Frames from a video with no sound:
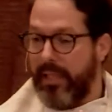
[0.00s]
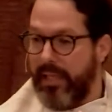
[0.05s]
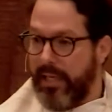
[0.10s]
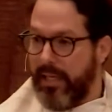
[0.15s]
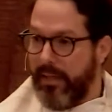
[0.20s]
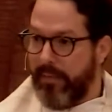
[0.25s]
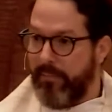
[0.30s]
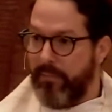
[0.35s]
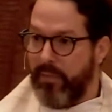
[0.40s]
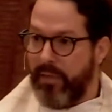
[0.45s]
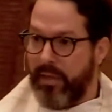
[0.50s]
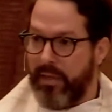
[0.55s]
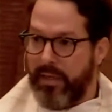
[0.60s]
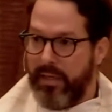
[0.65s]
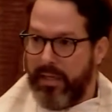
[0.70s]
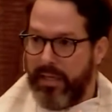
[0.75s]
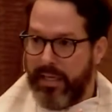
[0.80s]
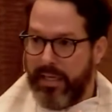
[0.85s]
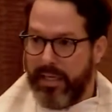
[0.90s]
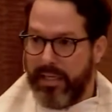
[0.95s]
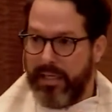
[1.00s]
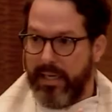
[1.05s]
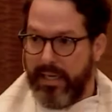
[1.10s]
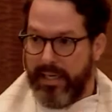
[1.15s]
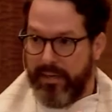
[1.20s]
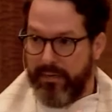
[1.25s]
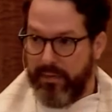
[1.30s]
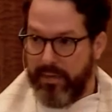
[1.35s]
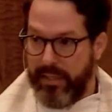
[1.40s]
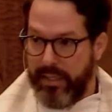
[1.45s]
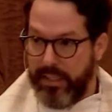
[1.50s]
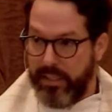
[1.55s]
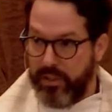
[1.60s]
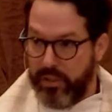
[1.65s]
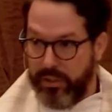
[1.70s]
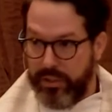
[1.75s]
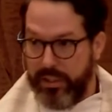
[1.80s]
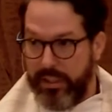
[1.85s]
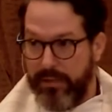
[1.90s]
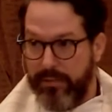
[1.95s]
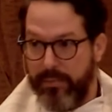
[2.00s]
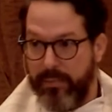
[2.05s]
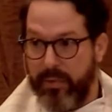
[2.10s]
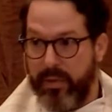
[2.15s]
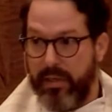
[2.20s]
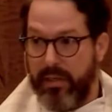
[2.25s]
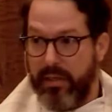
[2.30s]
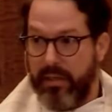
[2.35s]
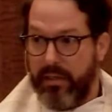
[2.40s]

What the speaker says: him in a kind of relationship,